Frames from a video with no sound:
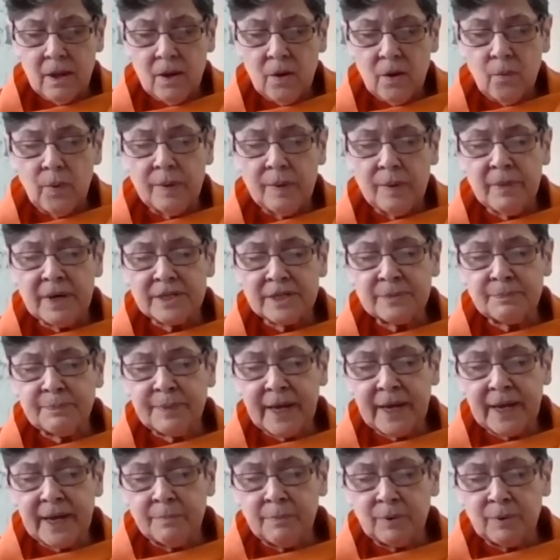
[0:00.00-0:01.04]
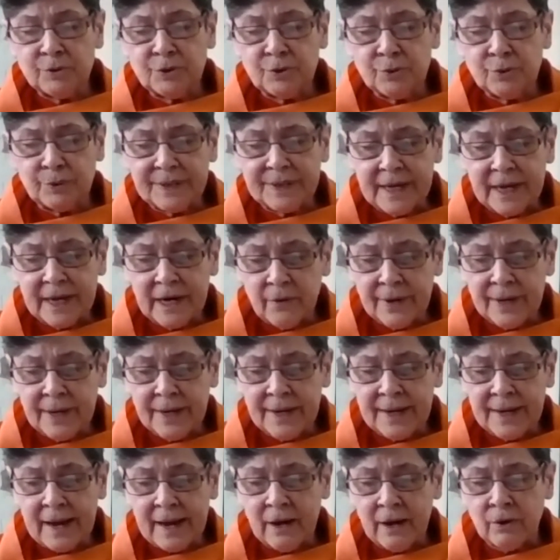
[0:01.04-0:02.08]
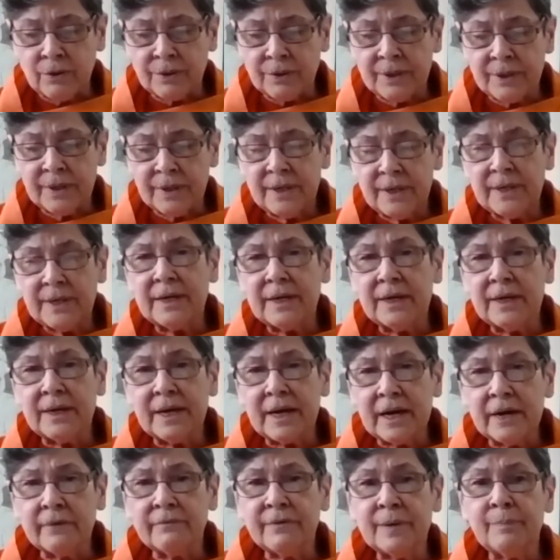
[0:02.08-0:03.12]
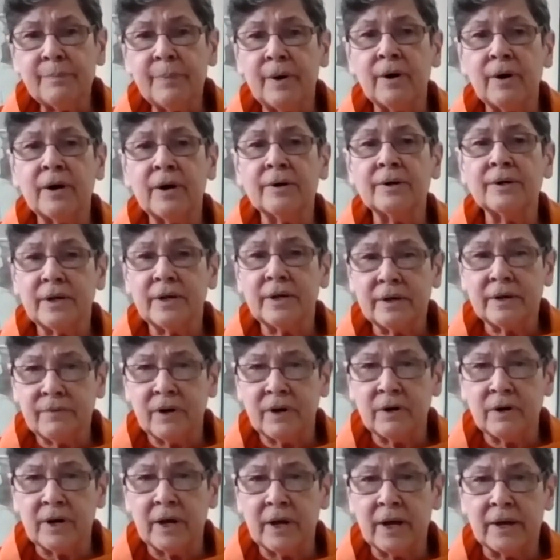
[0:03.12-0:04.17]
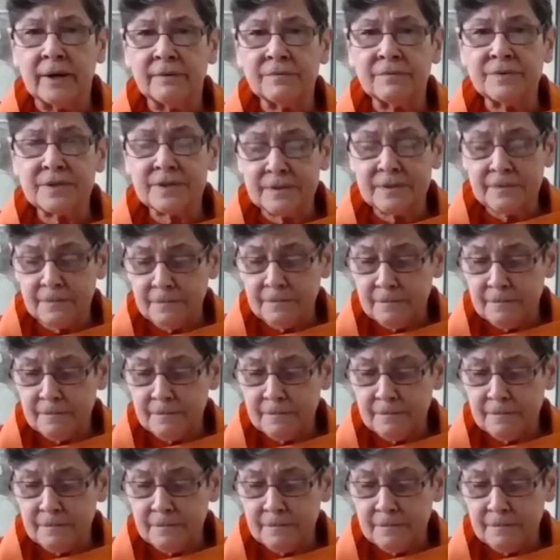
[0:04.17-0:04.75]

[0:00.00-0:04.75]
We must be able to carry it out in every part of our lives.